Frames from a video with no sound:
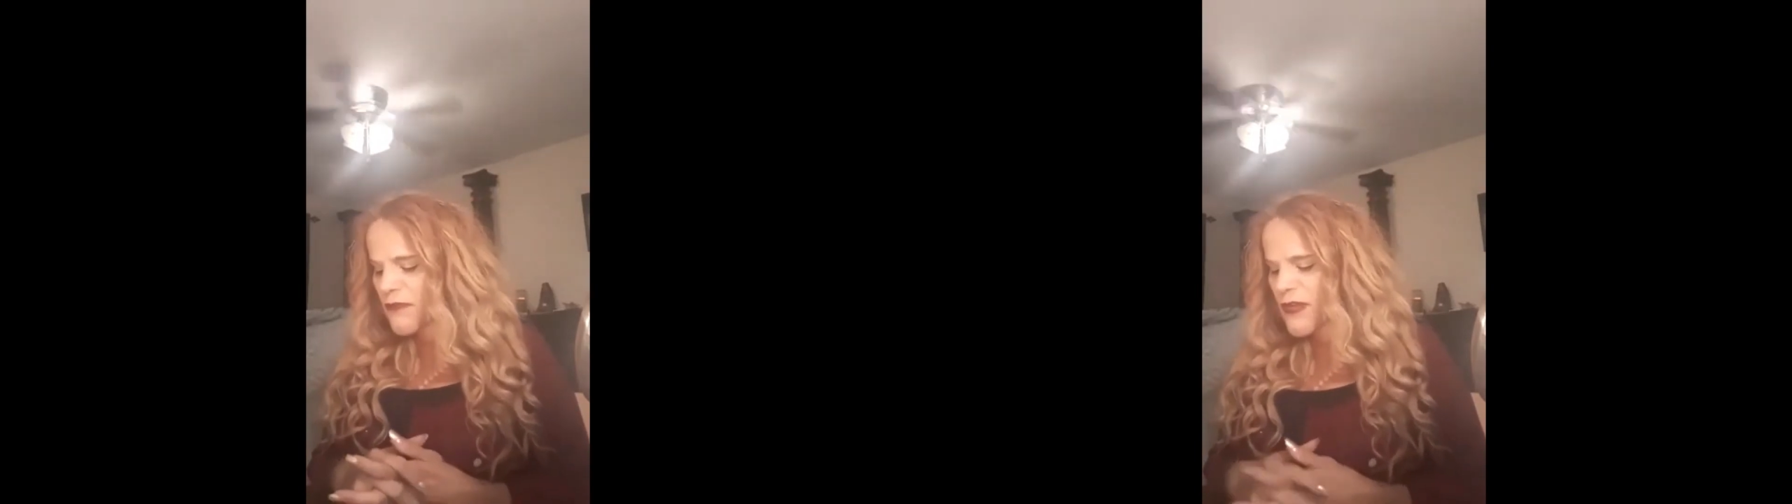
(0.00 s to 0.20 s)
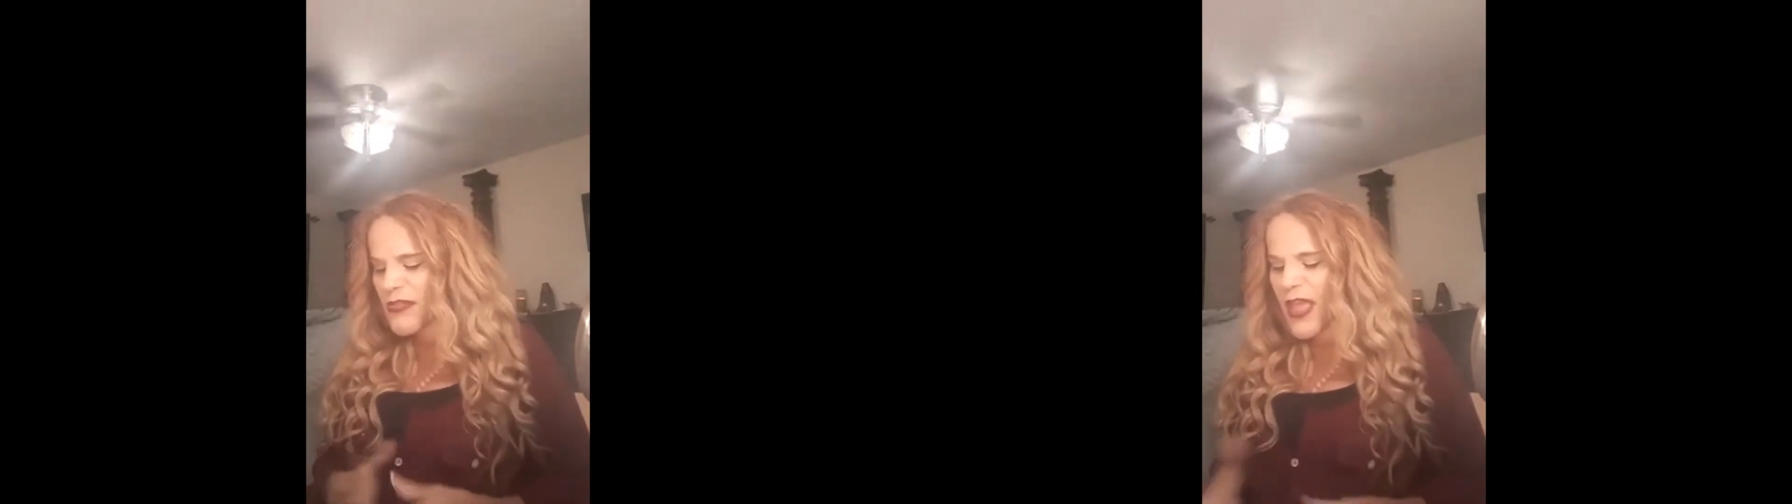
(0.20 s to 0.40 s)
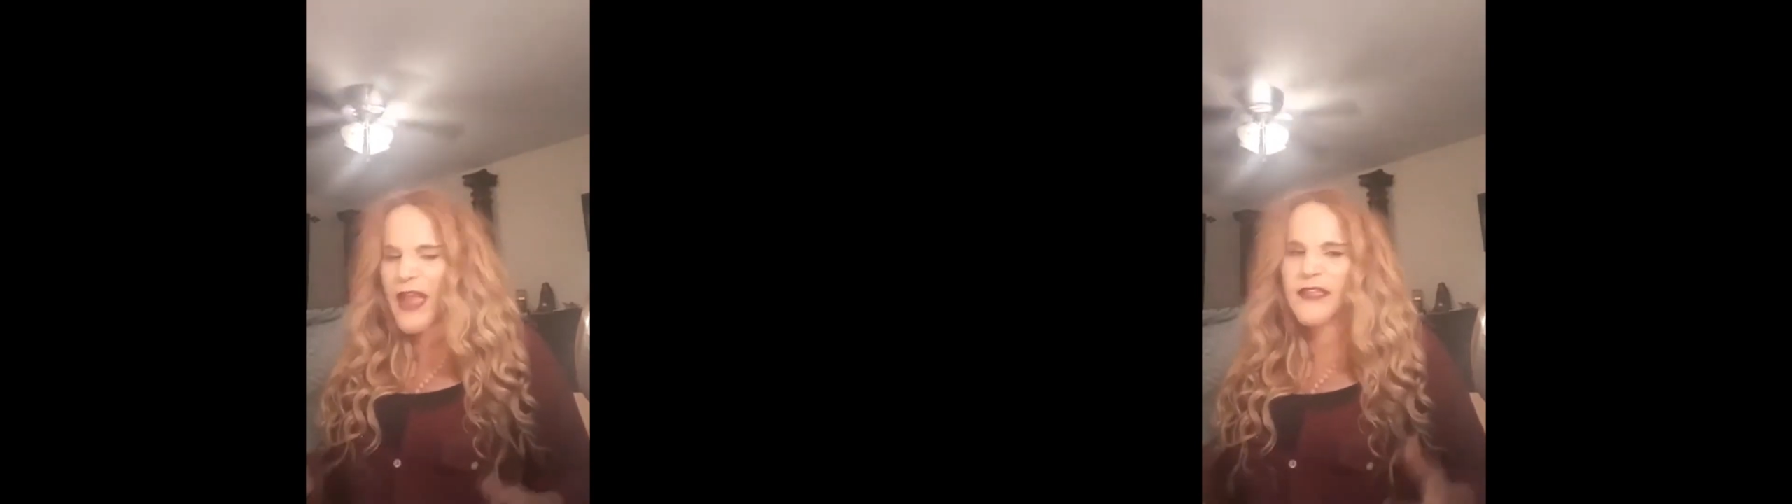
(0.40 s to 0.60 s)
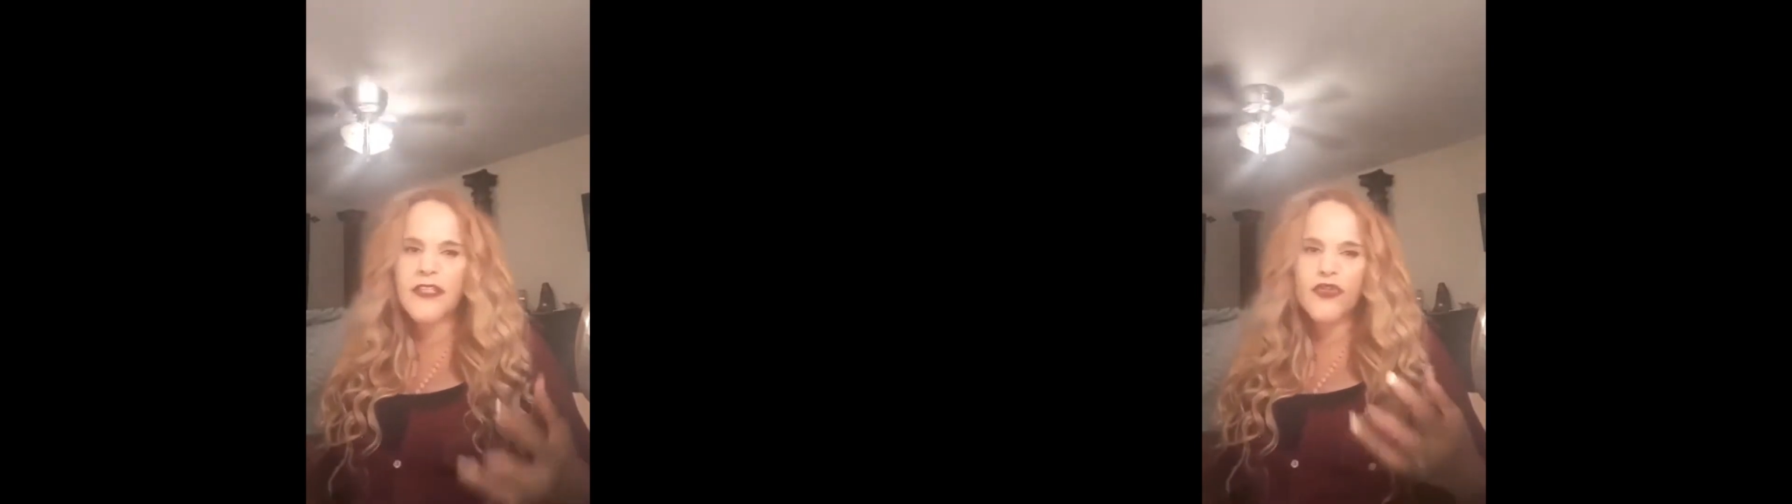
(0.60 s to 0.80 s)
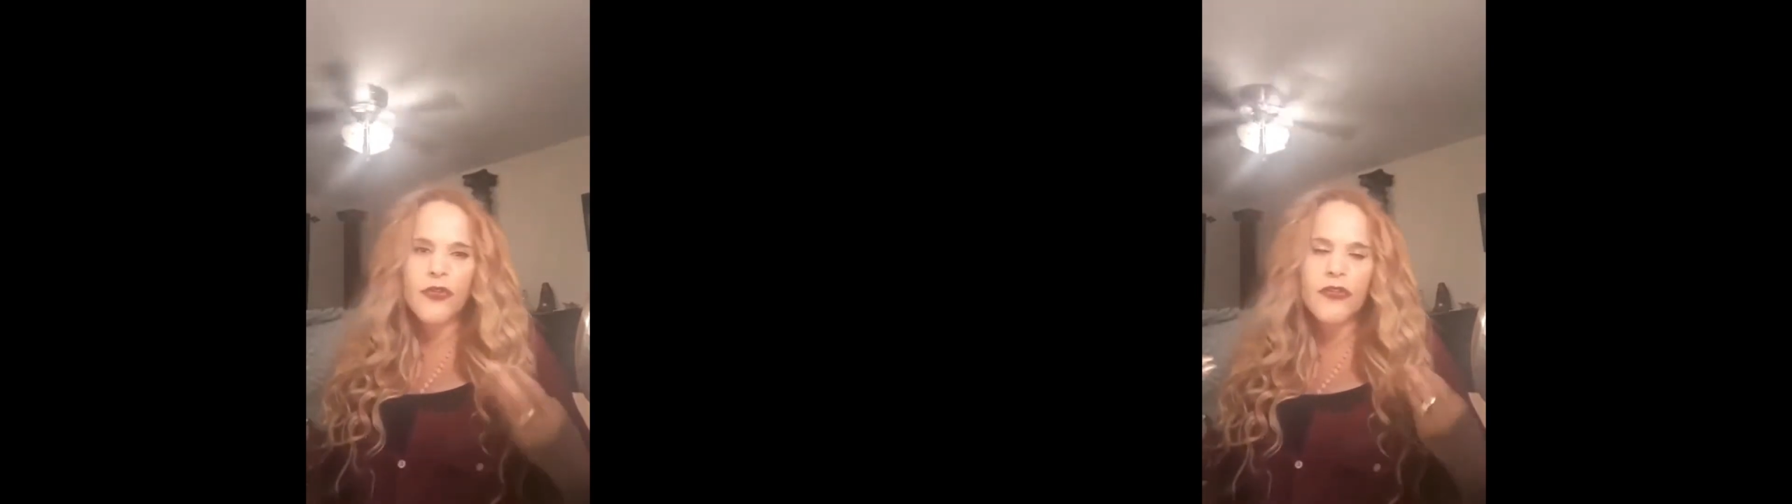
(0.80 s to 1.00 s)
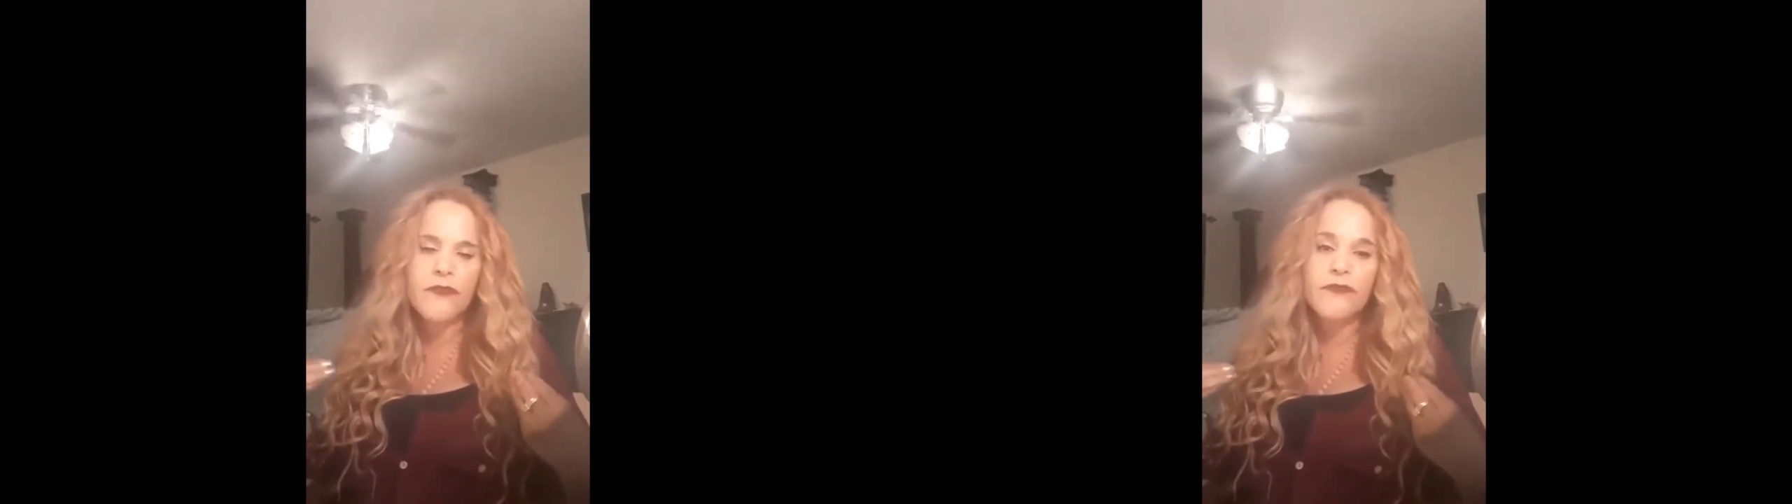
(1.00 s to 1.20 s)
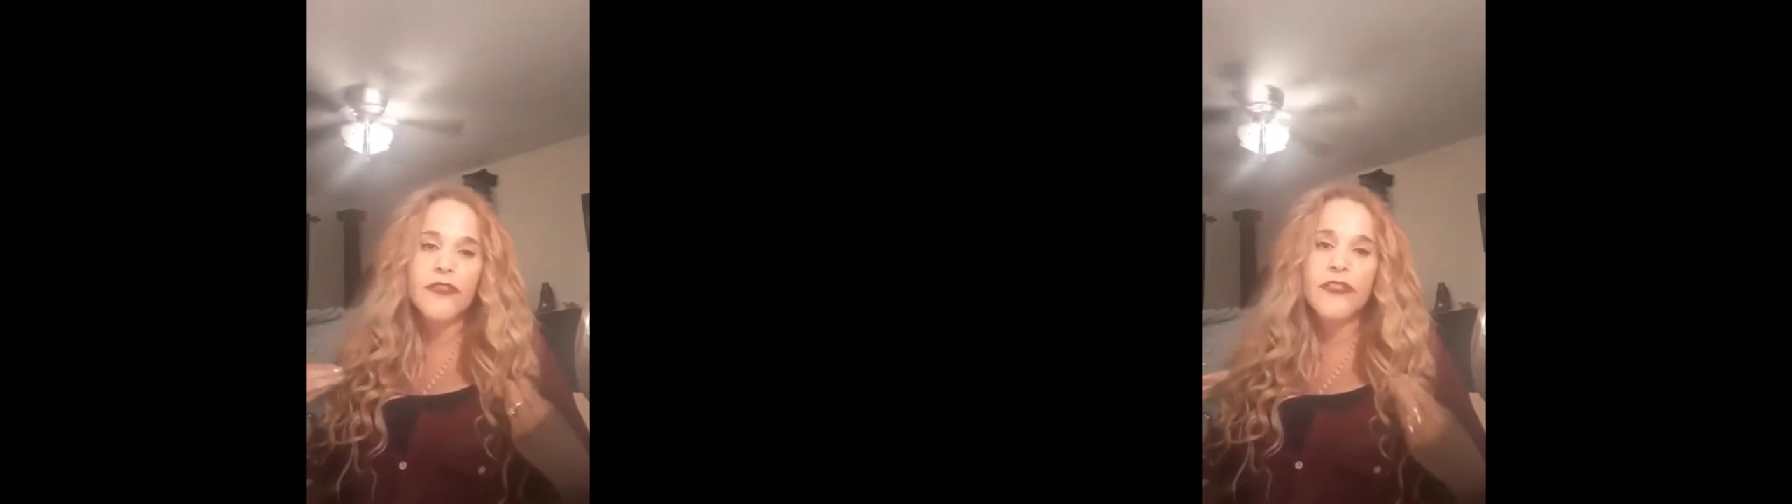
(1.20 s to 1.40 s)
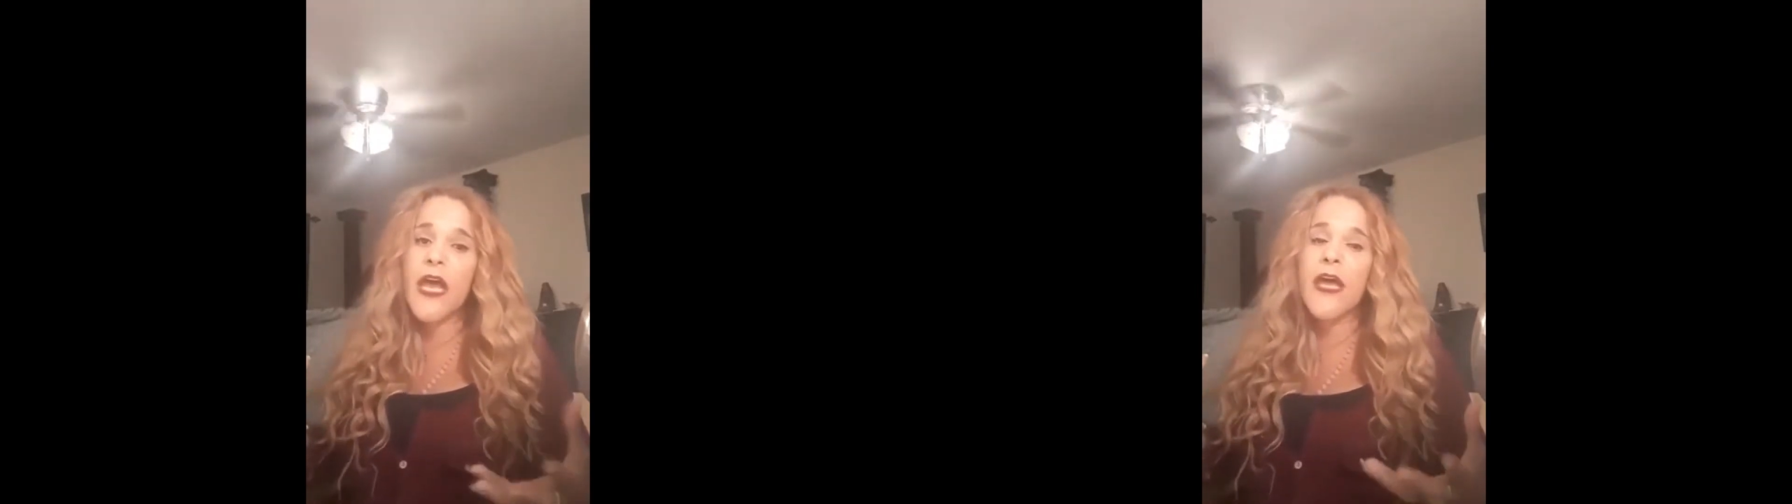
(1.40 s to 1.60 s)
relax, enjoy the
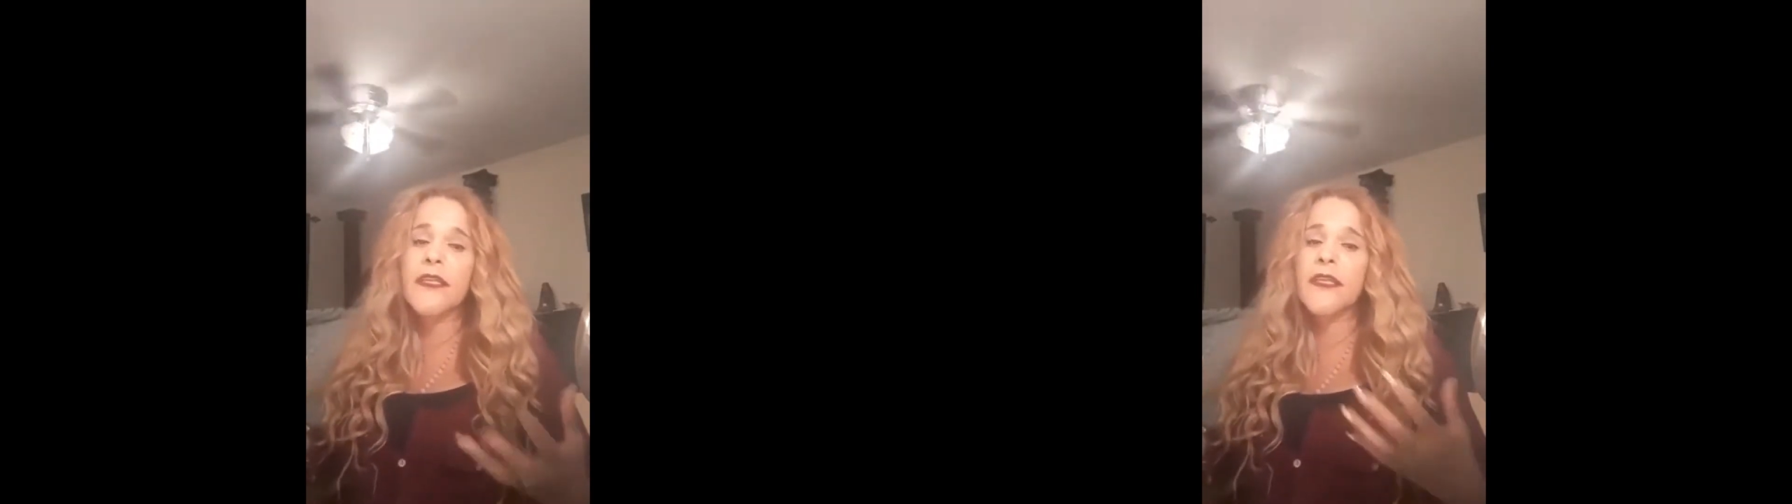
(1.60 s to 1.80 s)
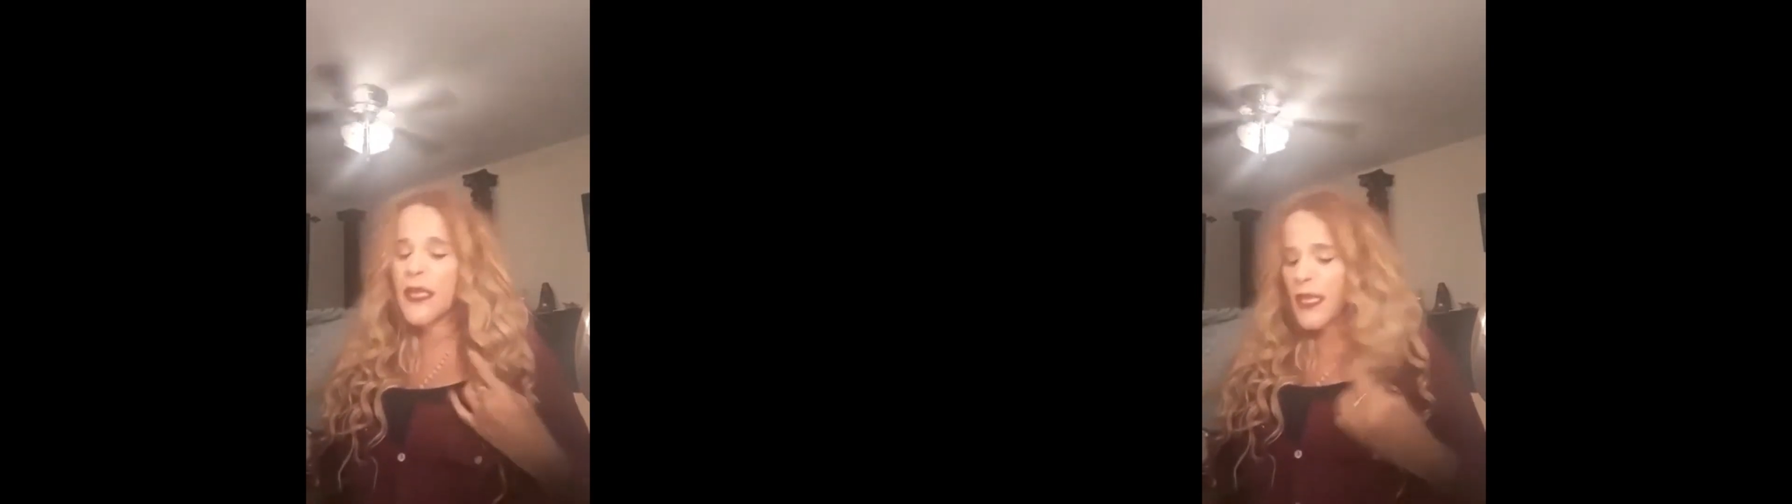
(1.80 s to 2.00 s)
sun.